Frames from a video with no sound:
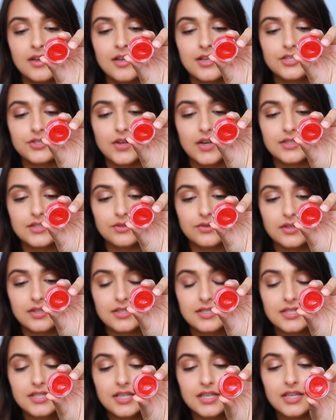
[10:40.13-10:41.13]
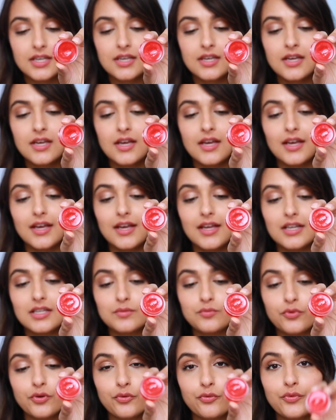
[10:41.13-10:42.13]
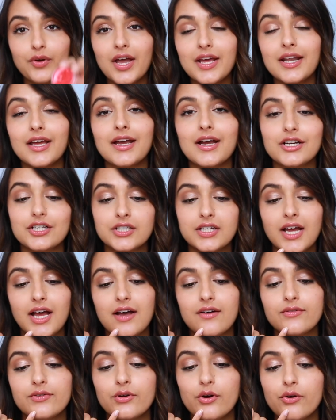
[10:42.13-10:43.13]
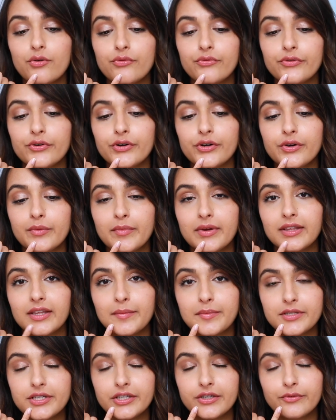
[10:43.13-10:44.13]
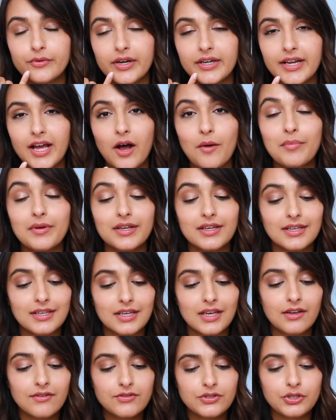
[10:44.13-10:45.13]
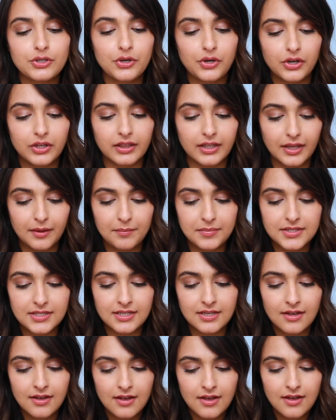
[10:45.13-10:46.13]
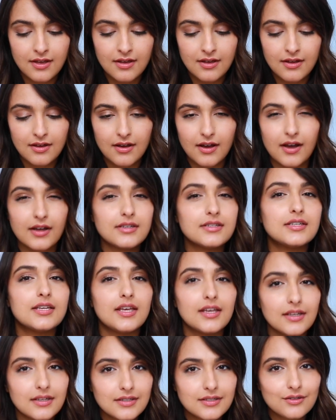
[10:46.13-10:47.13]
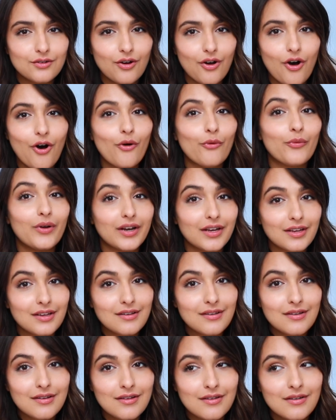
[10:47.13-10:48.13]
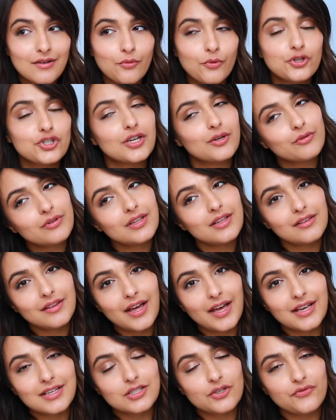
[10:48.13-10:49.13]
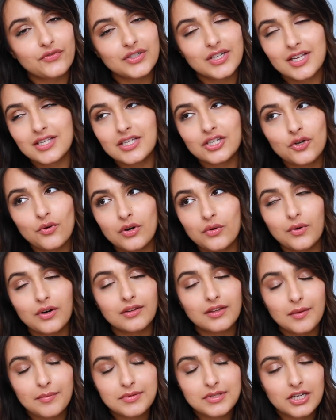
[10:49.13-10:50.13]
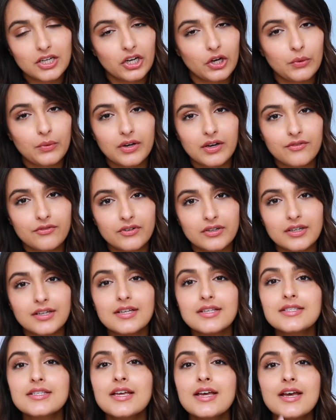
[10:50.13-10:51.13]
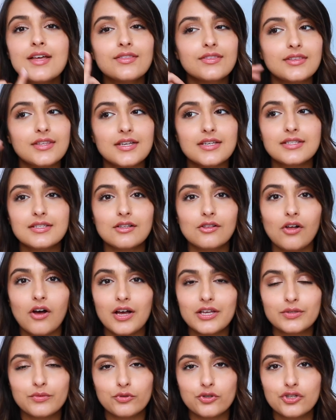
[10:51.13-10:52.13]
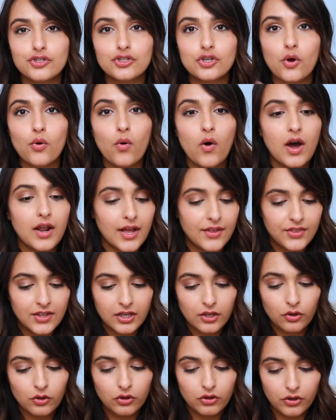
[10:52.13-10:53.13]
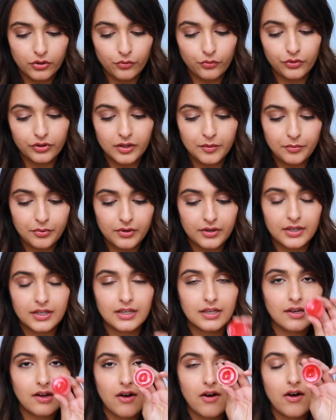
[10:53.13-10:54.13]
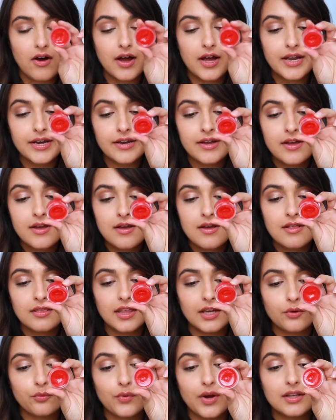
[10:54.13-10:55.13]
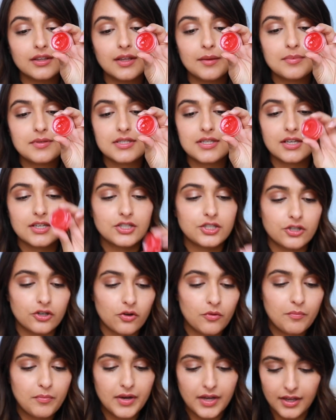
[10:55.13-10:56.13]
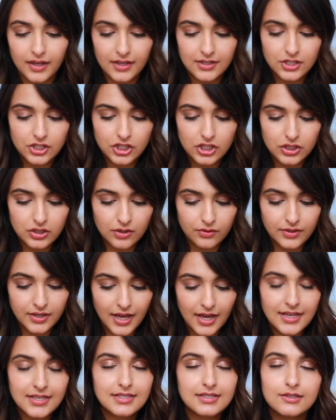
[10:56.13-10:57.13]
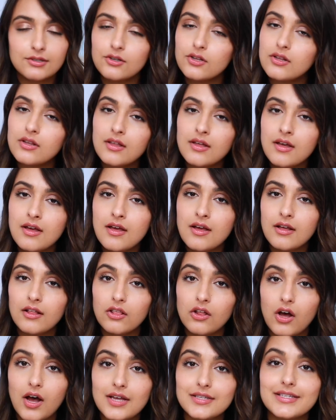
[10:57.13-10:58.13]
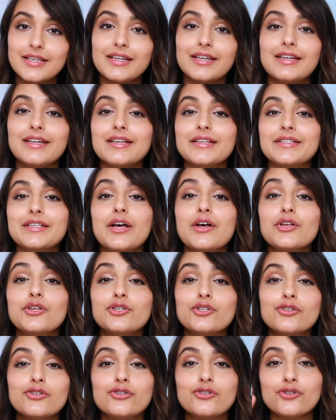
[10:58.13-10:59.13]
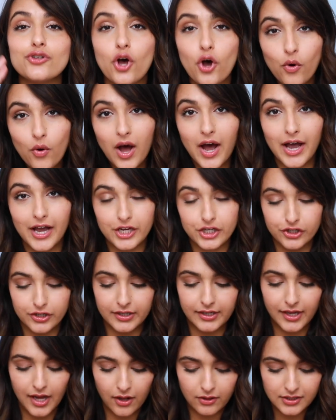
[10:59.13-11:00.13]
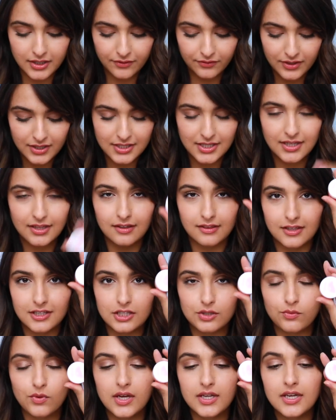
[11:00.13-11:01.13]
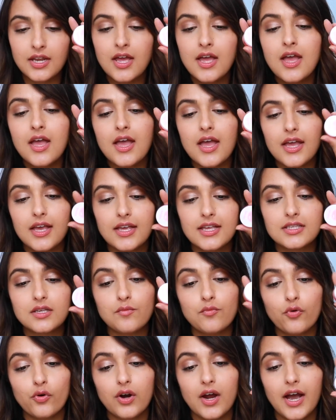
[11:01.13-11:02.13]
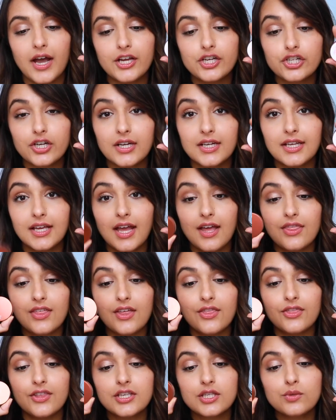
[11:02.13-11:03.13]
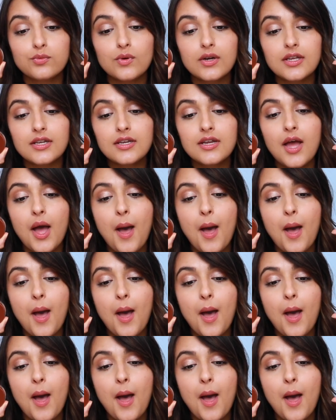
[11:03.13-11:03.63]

So as you can see, it is more red. I actually have it over my lipstick right now, but it gives your lips a tint already, which I really like. So for days I don't want to wear lipstick or whatever it is, this gloss will just go on. I think it'll look really pretty on like red lipstick too, but it's just a nice little gloss, and it is so hydrating. I'll definitely say that this one is more hydrating than this one,